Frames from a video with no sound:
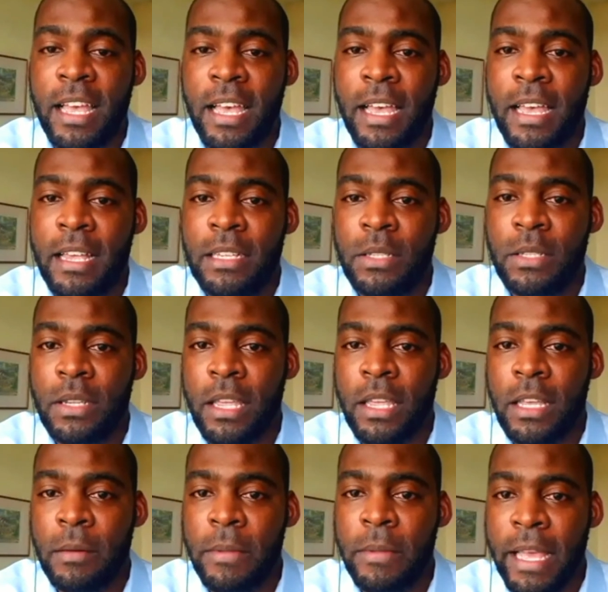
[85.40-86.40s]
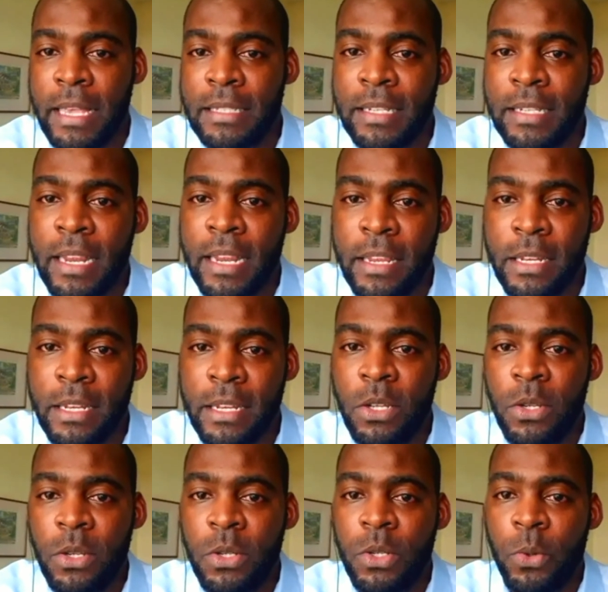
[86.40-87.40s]
as it could be extended
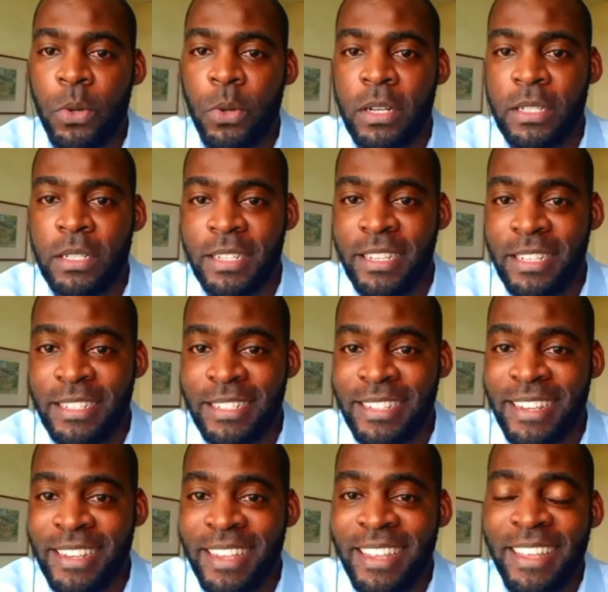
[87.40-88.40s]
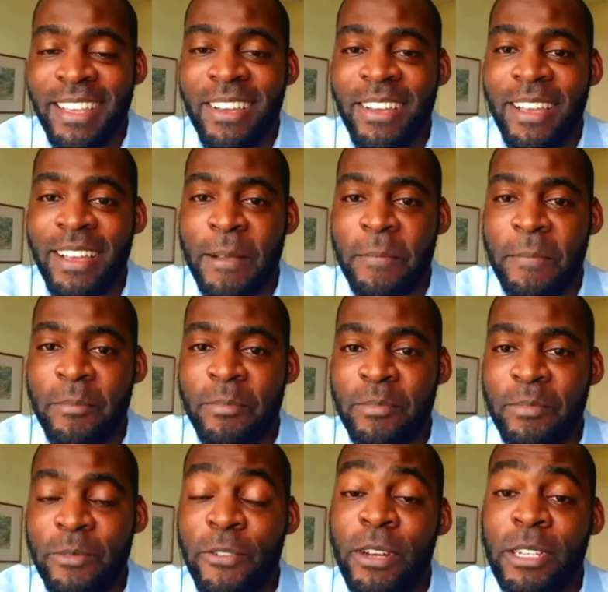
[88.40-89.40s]
towards these
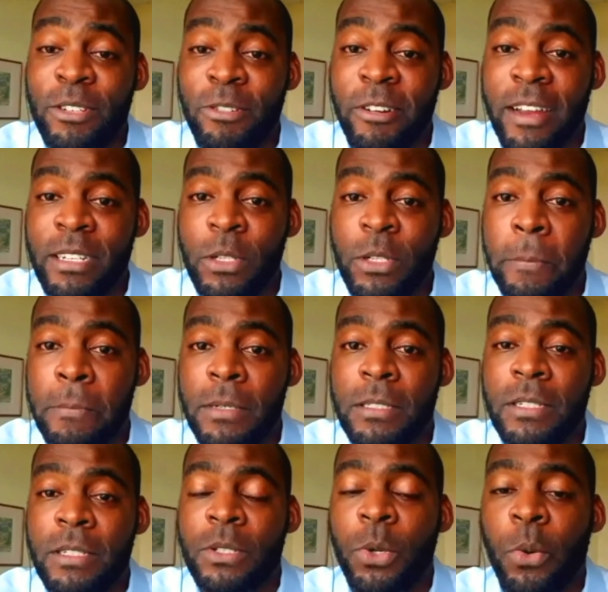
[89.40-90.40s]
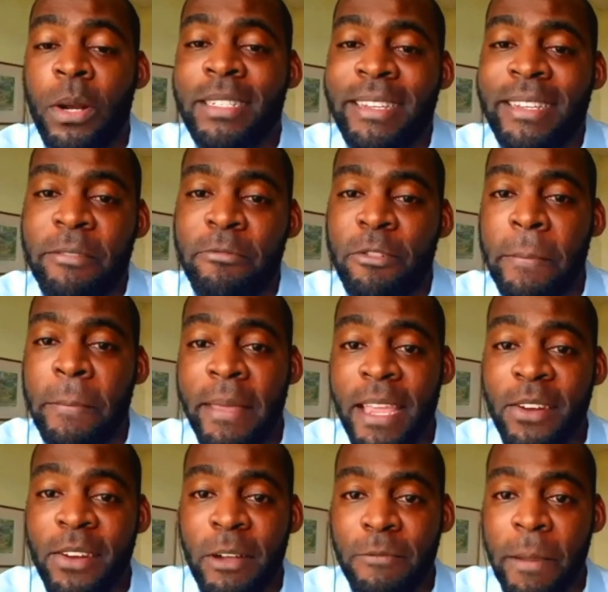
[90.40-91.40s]
towards the
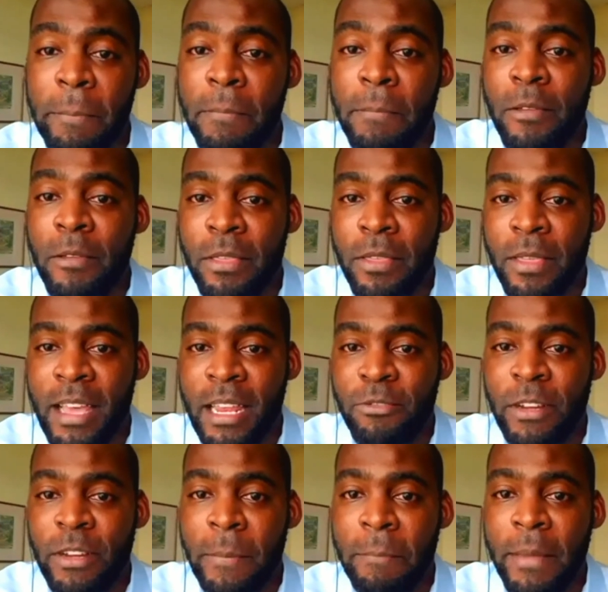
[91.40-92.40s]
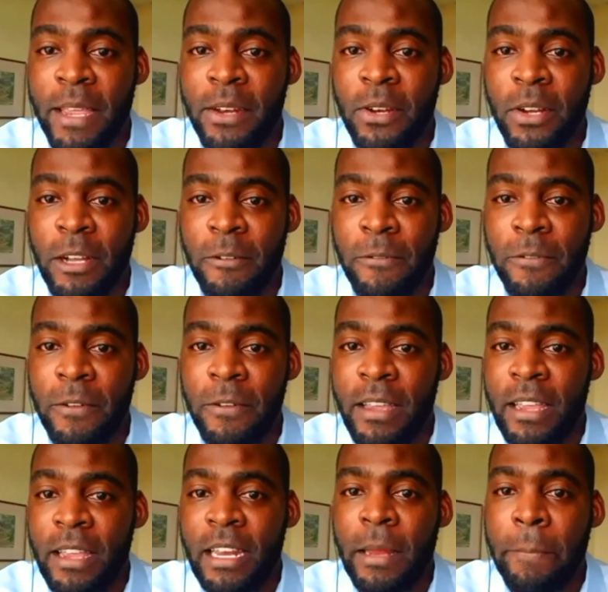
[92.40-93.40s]
remainder of the month and the remainder of
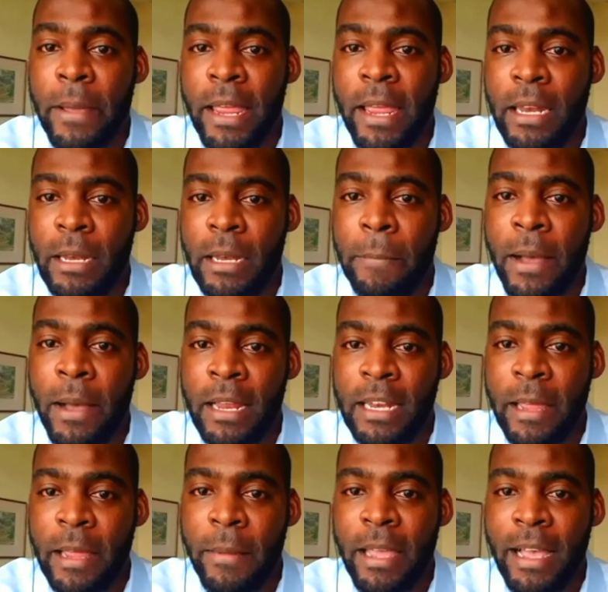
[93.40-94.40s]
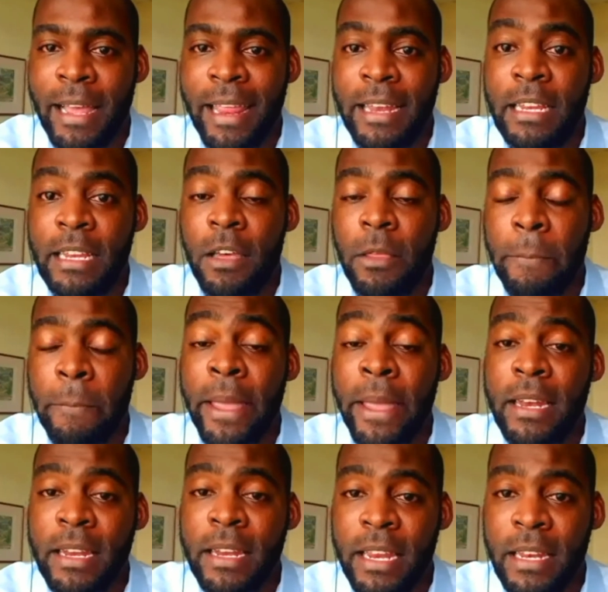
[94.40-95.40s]
the pandemic and any other
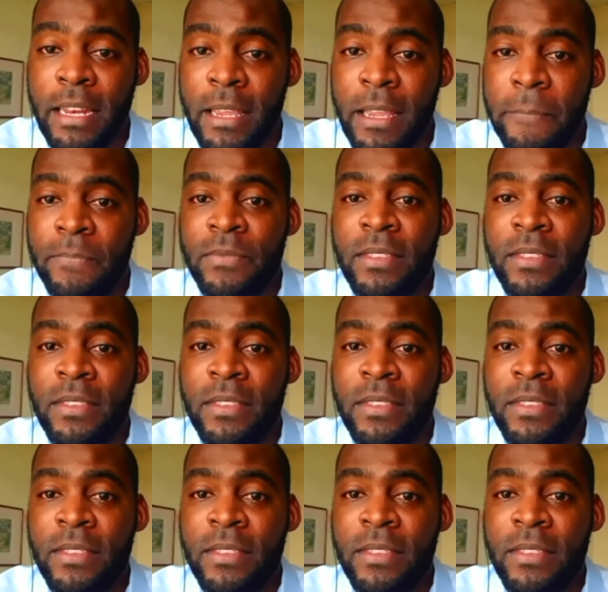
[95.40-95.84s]
pending